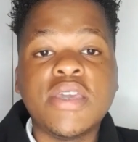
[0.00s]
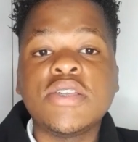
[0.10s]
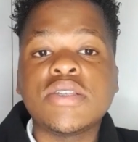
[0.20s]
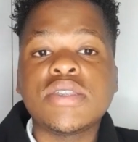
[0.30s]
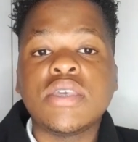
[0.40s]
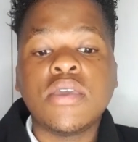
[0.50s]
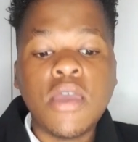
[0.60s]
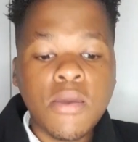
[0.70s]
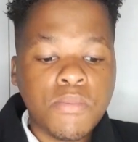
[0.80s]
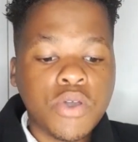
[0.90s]
agency,
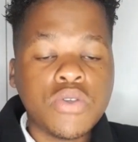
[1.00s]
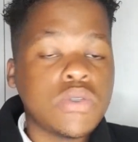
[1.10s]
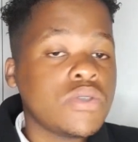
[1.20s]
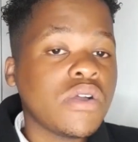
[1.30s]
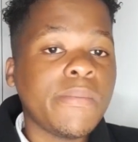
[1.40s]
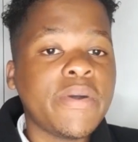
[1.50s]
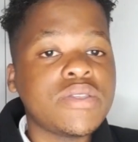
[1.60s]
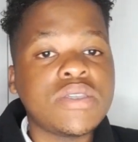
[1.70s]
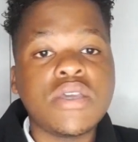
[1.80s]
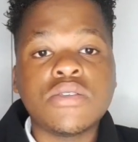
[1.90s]
because we talk about
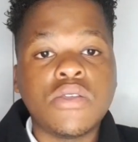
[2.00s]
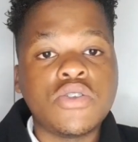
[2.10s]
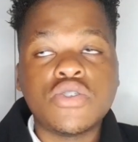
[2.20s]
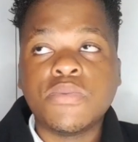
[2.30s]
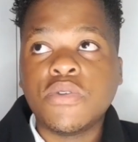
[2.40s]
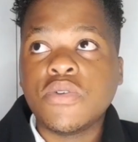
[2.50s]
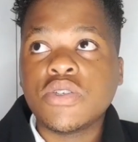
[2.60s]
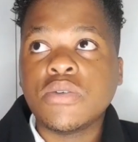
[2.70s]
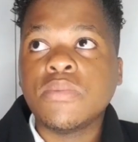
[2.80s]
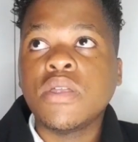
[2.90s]
sales and
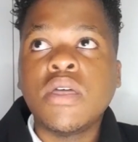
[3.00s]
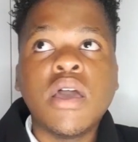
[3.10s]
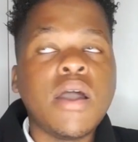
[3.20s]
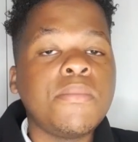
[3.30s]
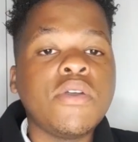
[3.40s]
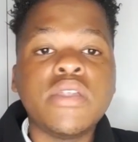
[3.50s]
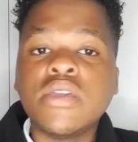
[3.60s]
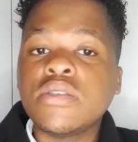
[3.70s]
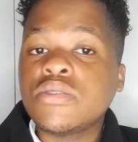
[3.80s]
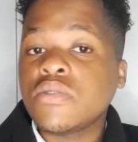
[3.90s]
entrepreneurship. I'm not
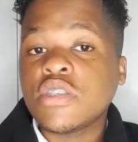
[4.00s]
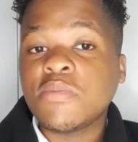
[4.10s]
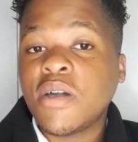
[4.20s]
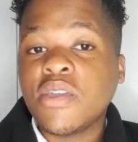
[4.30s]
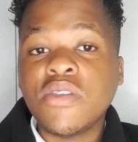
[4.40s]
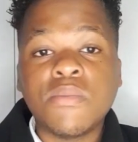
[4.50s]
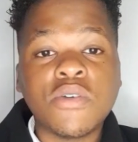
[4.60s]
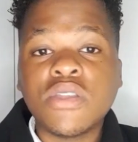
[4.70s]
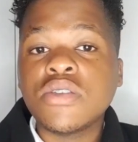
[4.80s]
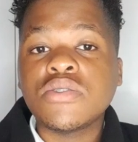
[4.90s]
here to inspire you. I'm
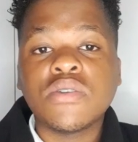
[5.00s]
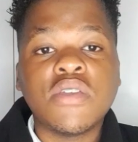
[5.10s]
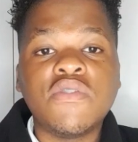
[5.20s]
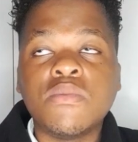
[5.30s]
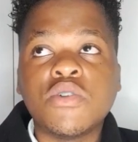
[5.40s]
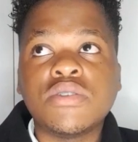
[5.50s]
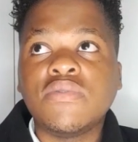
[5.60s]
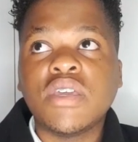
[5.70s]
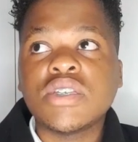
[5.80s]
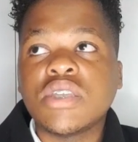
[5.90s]
not here to give you
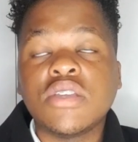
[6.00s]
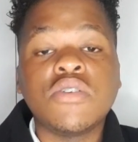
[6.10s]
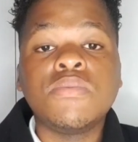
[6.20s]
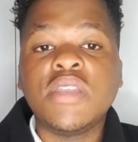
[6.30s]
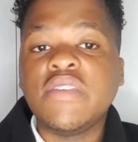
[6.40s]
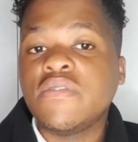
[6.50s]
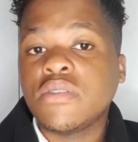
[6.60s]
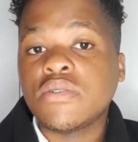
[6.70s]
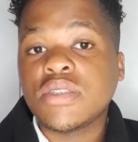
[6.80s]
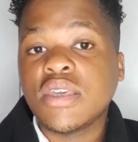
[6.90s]
motivation. I don't believe in
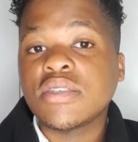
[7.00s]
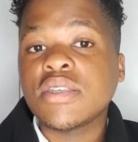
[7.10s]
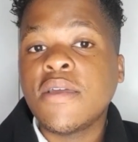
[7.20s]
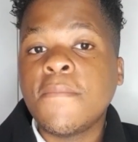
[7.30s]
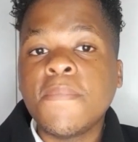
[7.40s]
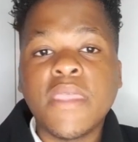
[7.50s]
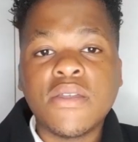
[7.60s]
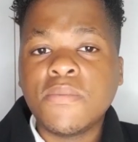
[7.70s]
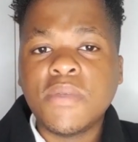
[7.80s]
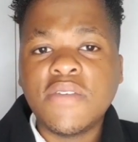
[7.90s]
those things. I
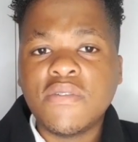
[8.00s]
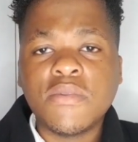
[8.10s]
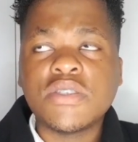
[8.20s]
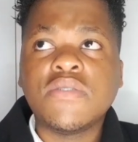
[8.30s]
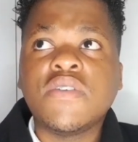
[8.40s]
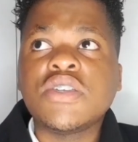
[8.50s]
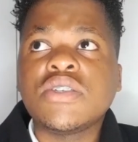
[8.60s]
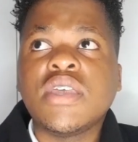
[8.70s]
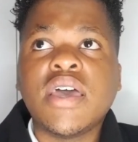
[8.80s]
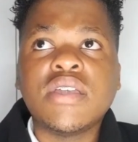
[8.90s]
don't believe in
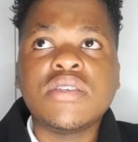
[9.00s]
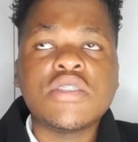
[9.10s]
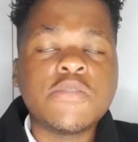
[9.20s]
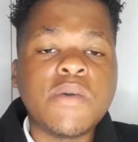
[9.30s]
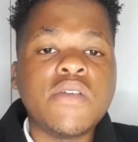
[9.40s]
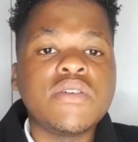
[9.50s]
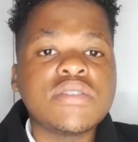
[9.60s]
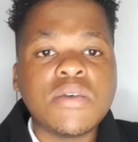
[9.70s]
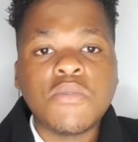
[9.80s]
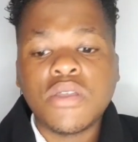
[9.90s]
motivation and inspiring
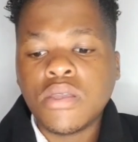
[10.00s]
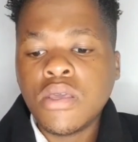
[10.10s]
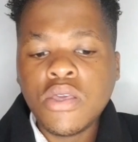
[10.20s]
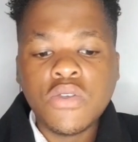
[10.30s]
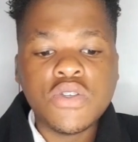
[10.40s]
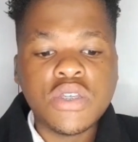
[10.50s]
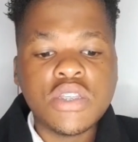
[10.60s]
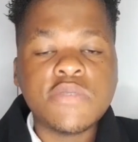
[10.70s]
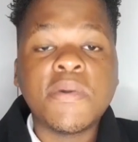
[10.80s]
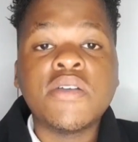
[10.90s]
someone. You should
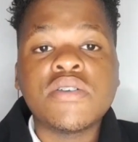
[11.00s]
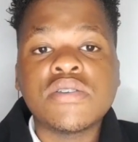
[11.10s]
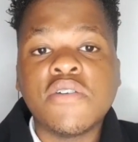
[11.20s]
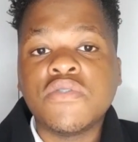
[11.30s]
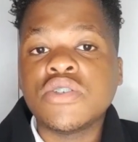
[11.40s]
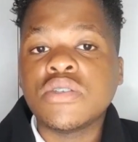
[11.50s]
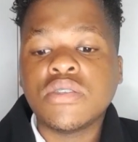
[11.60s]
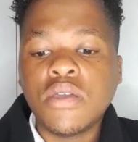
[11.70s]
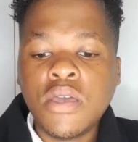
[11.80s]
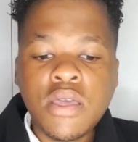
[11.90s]
inspire yourself.
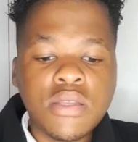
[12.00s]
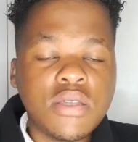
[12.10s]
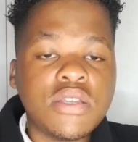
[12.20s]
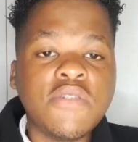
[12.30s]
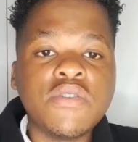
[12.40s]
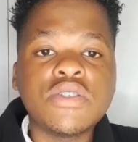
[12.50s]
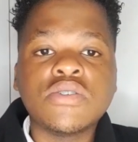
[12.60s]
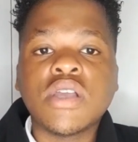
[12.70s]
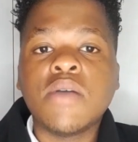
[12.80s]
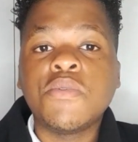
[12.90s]
The difference
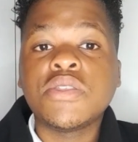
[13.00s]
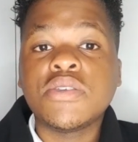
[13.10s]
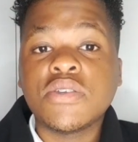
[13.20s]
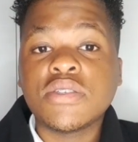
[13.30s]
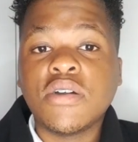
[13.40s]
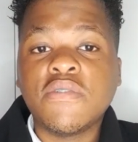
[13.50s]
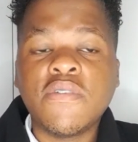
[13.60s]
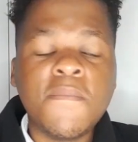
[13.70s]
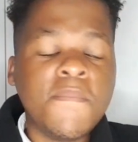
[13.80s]
should come within yourself.